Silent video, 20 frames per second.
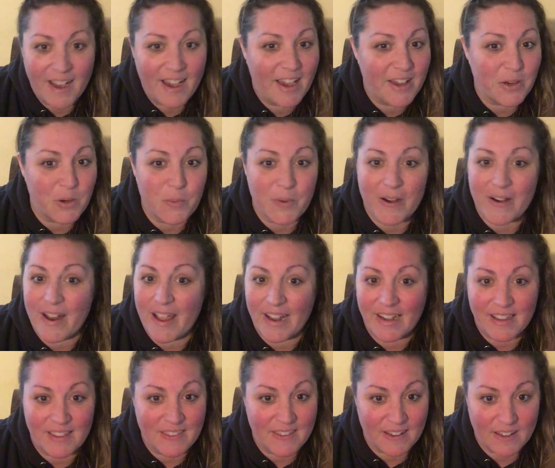I don't wear
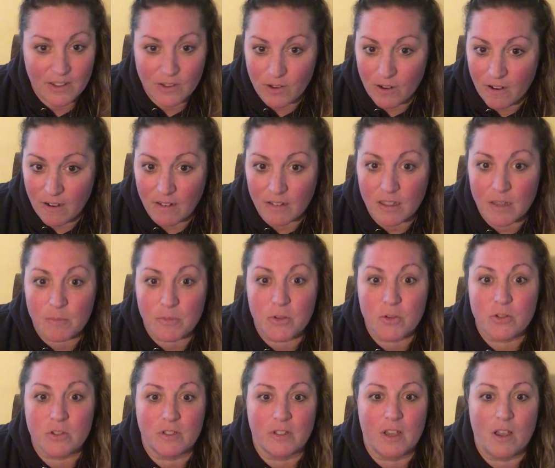anything at all. I'm
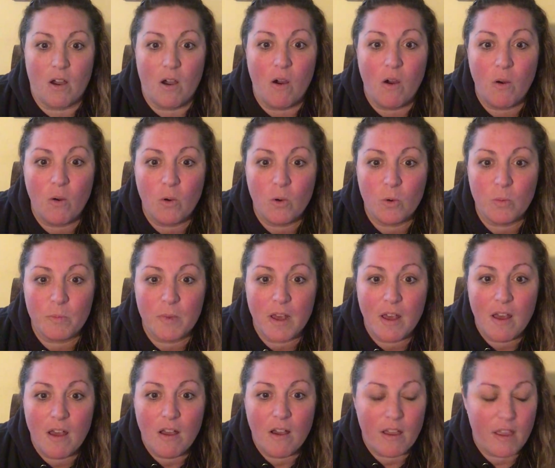usually home,
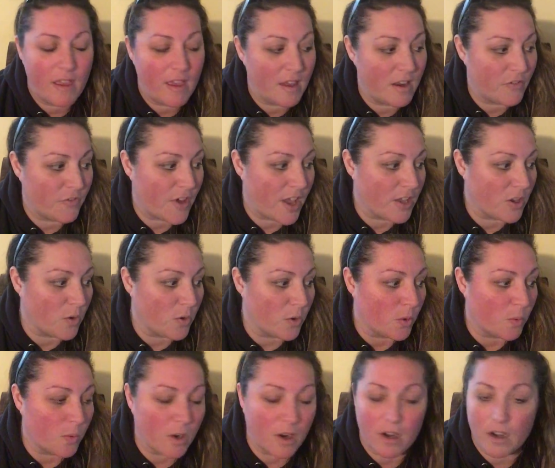and if I go
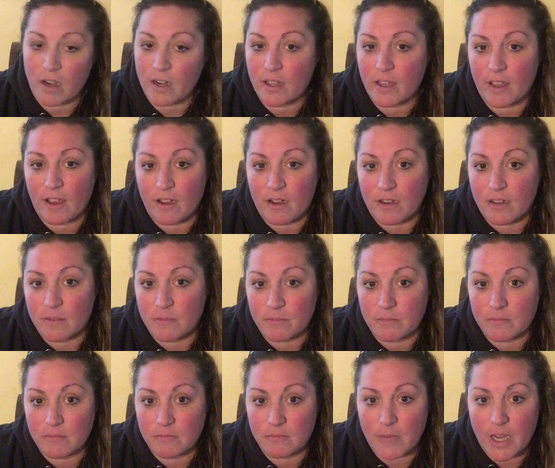to work,
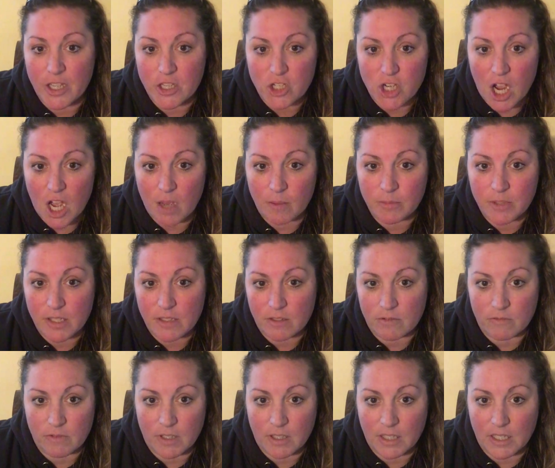my job
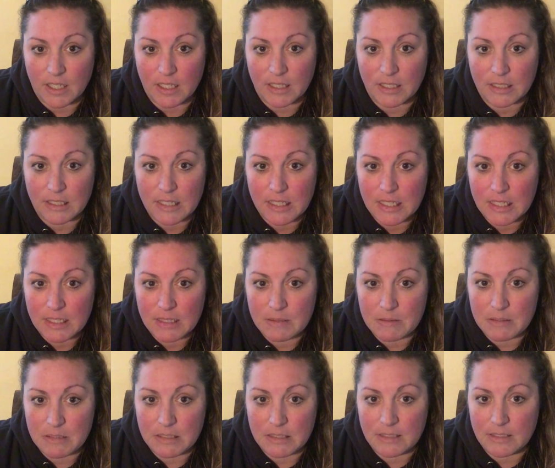doesn't really
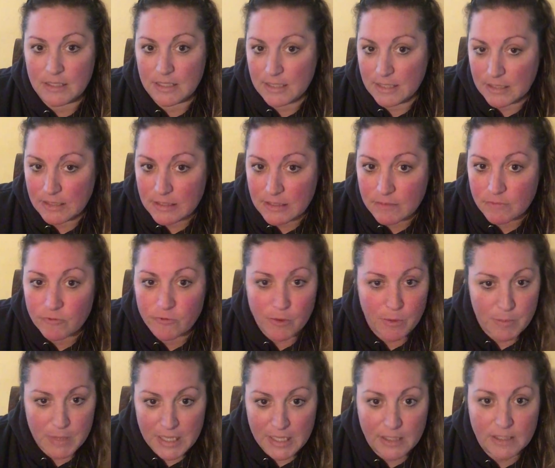need
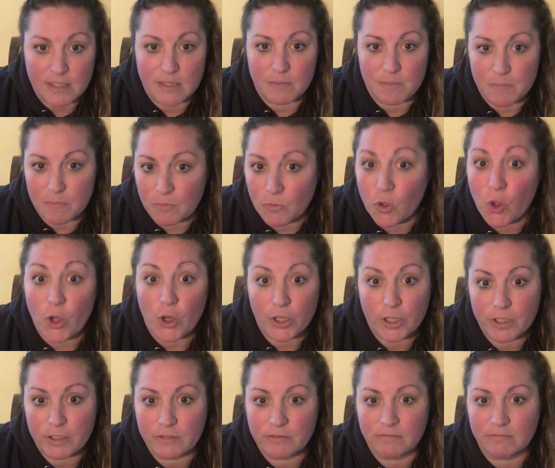for me to
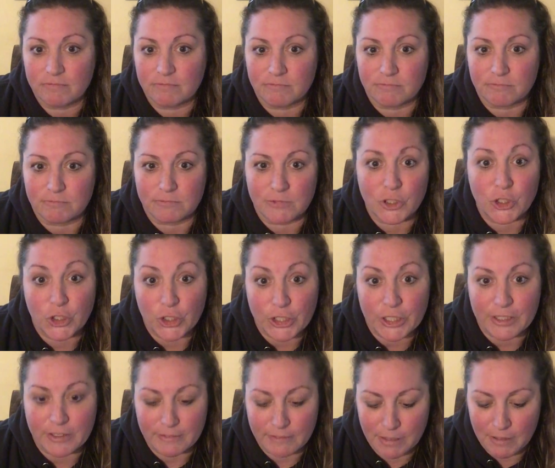look
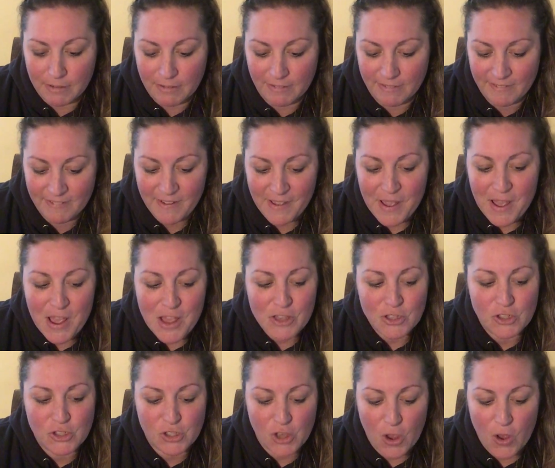good.
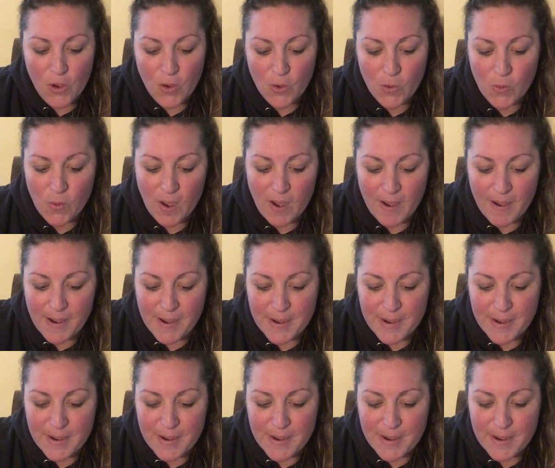So